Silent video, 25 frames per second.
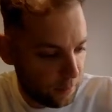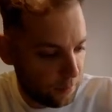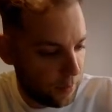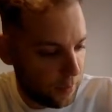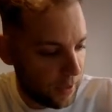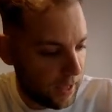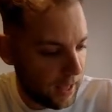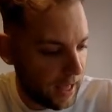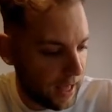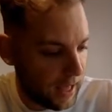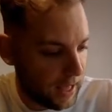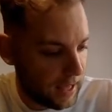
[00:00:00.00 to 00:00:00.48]

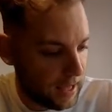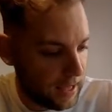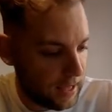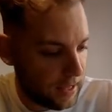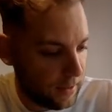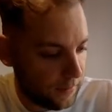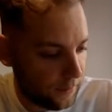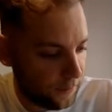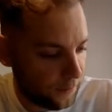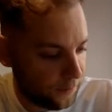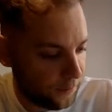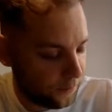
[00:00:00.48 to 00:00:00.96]
P
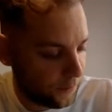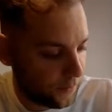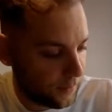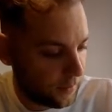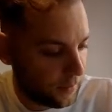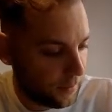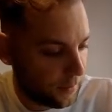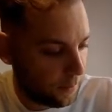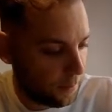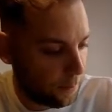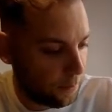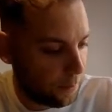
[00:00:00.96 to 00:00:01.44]

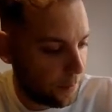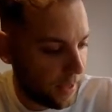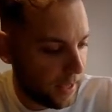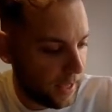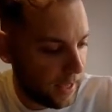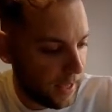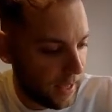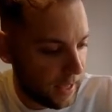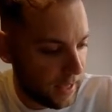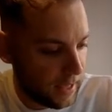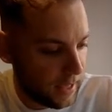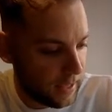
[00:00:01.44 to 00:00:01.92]

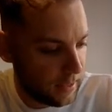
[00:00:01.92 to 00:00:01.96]
be